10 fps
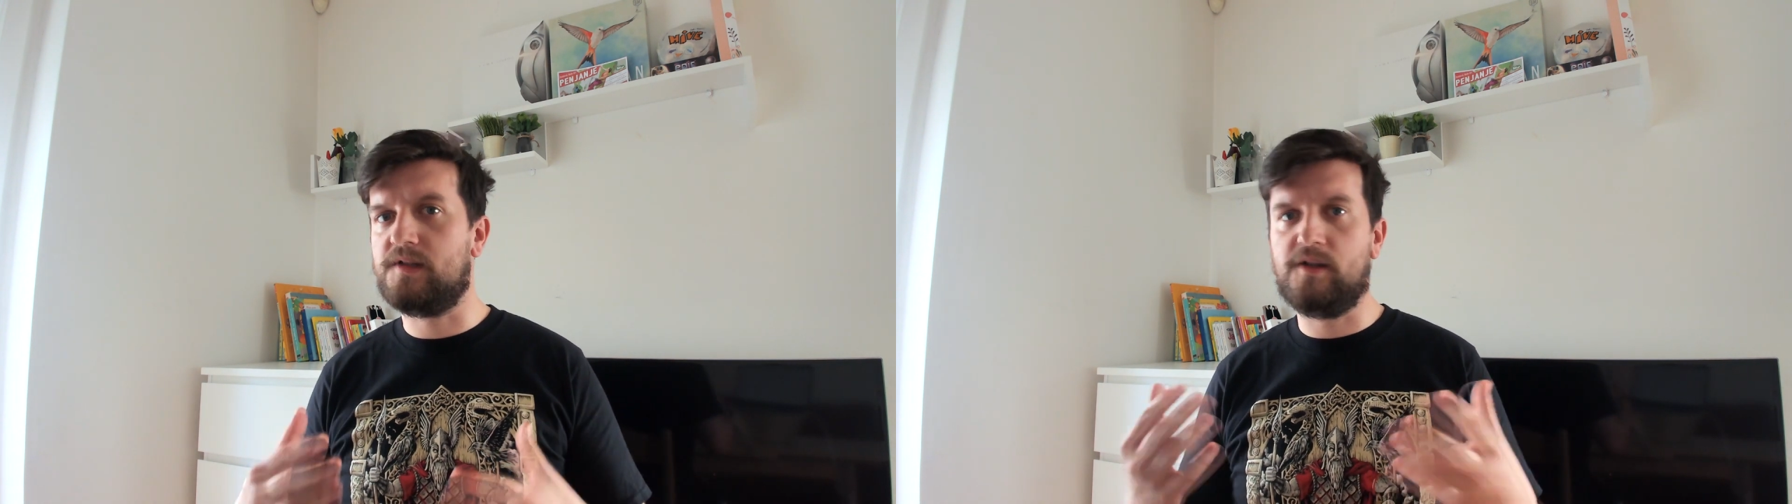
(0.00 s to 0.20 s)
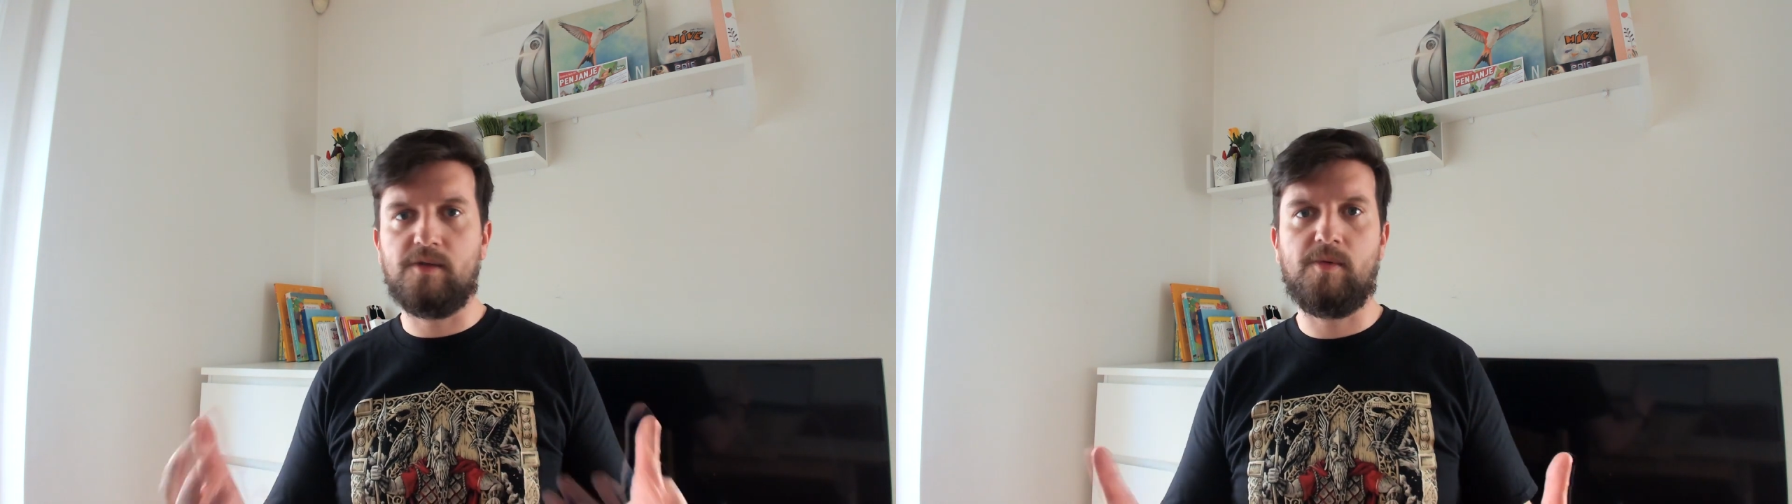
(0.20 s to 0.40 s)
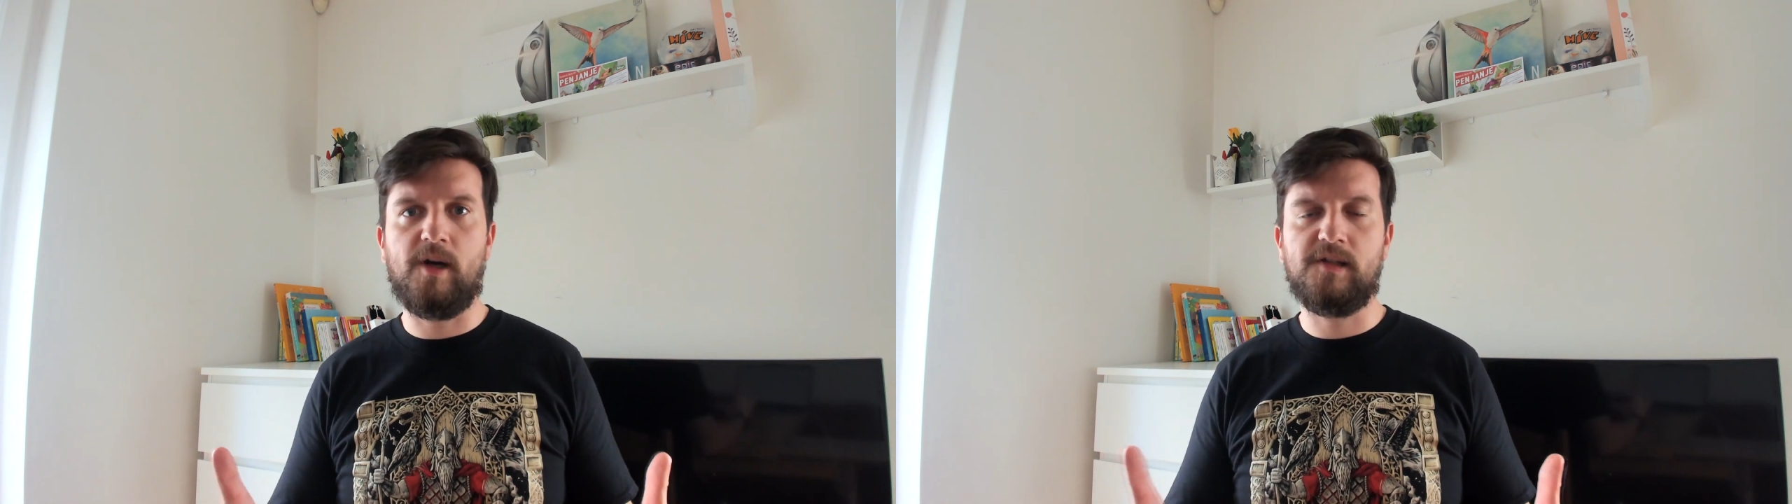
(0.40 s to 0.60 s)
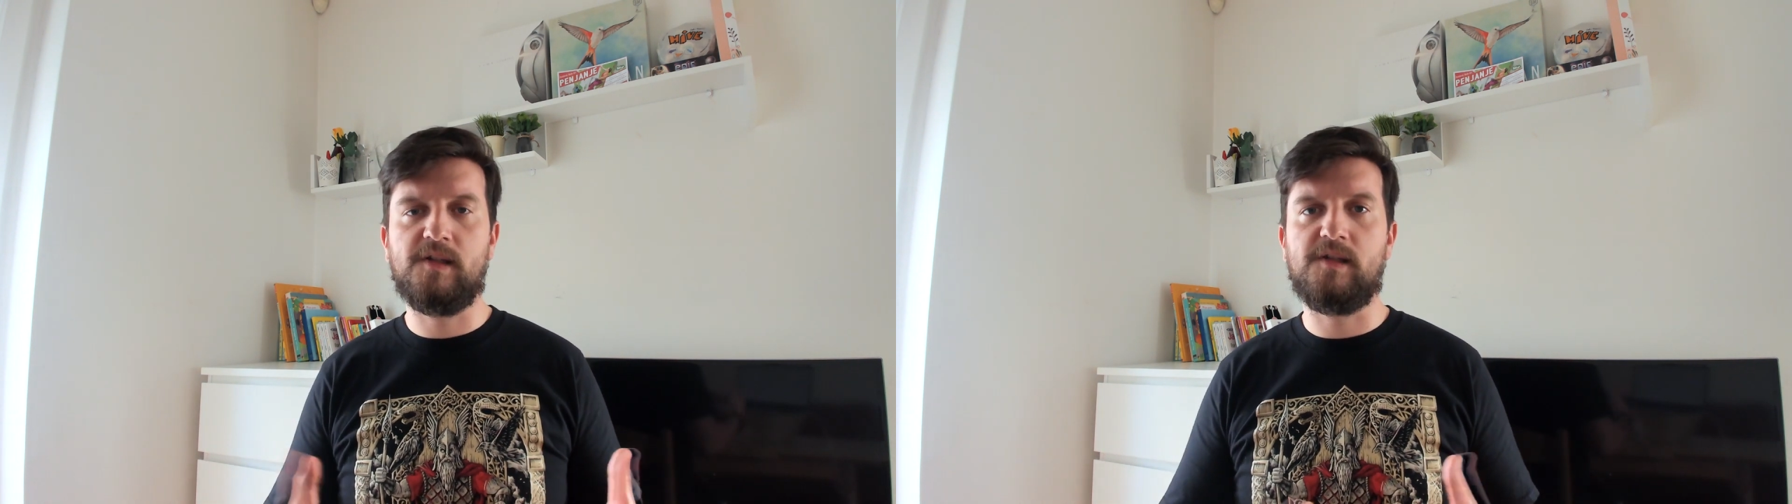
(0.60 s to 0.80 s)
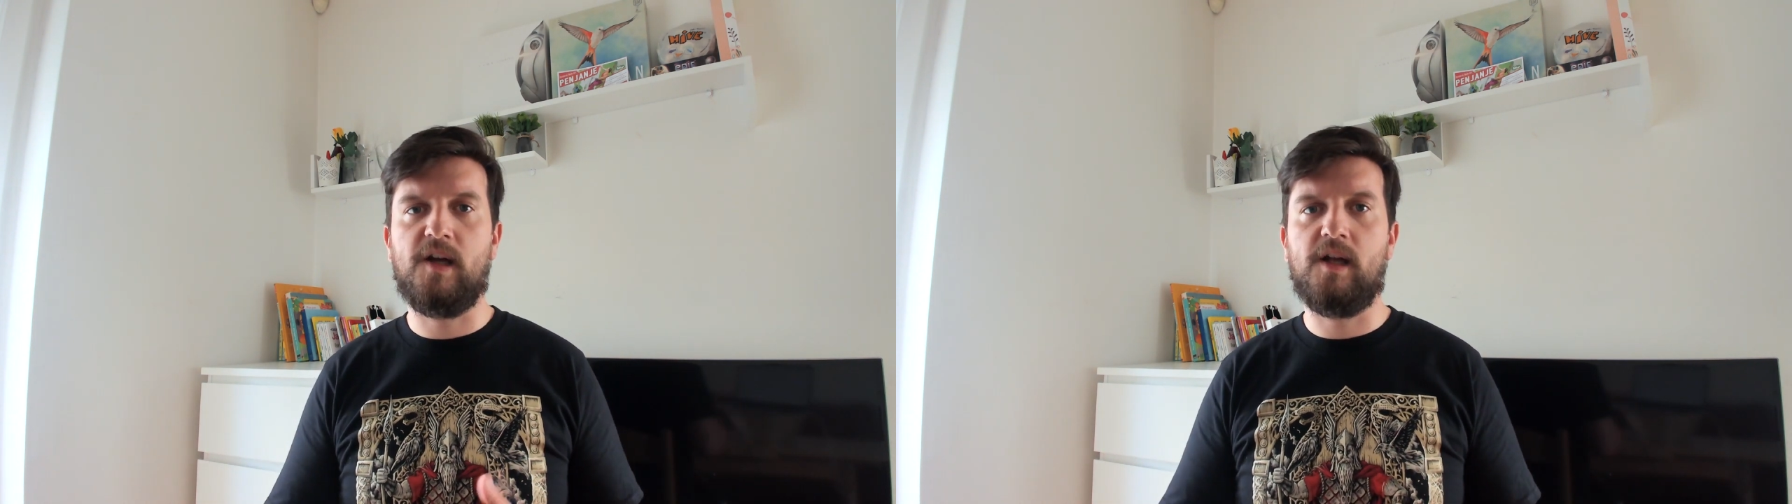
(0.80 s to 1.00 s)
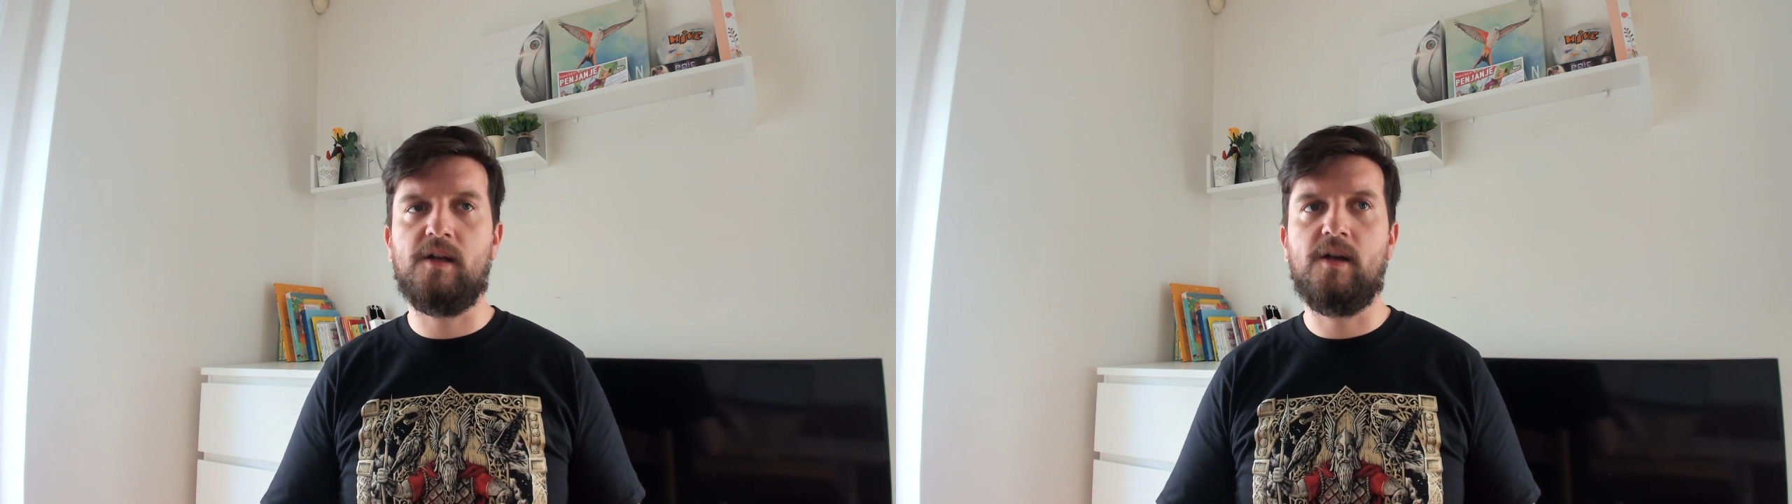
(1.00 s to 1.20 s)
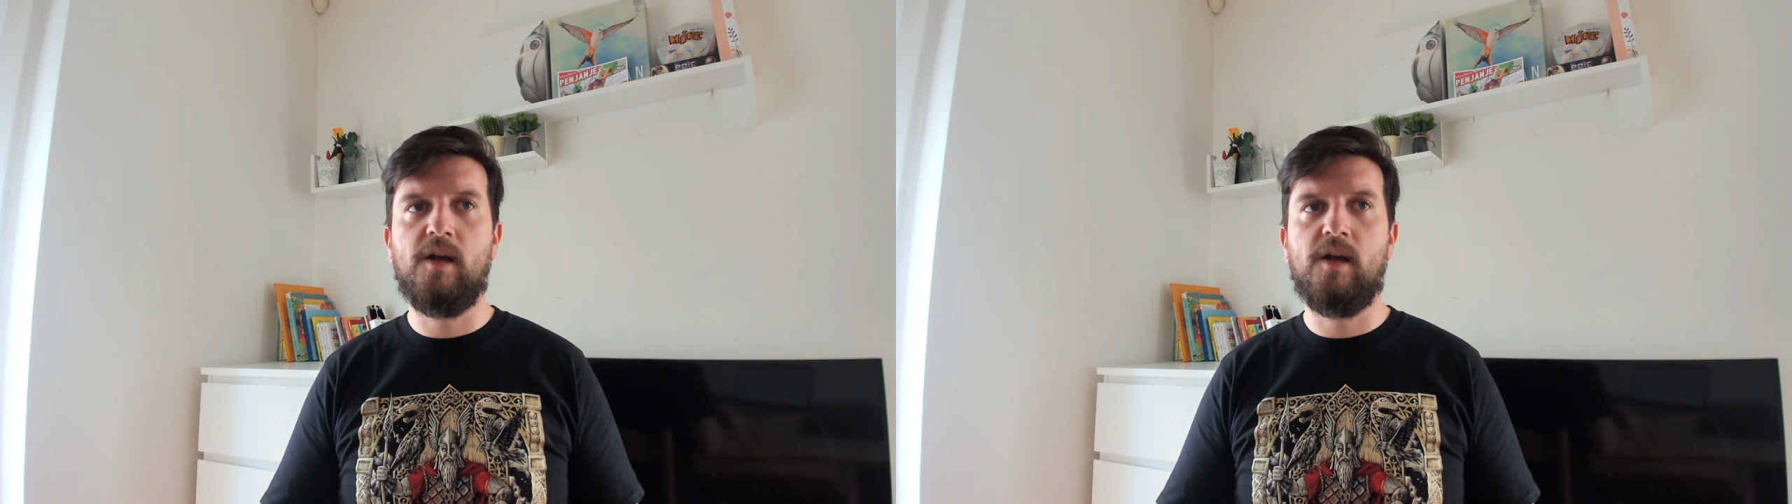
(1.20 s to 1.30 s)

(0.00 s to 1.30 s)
enterprises, and